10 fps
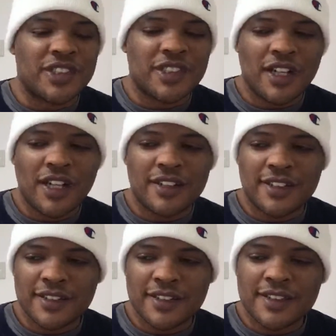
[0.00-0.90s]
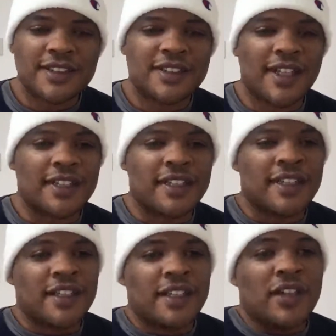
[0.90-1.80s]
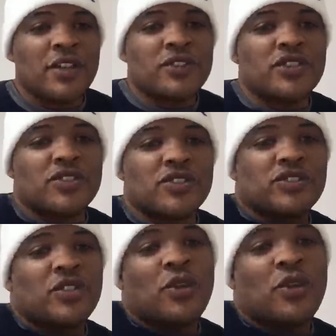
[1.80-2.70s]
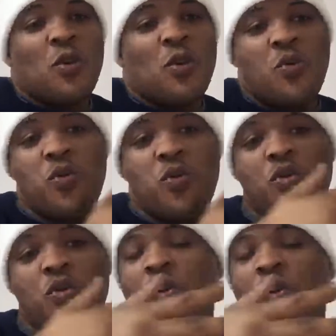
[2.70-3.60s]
yeah, your daughter, she didn't listen today.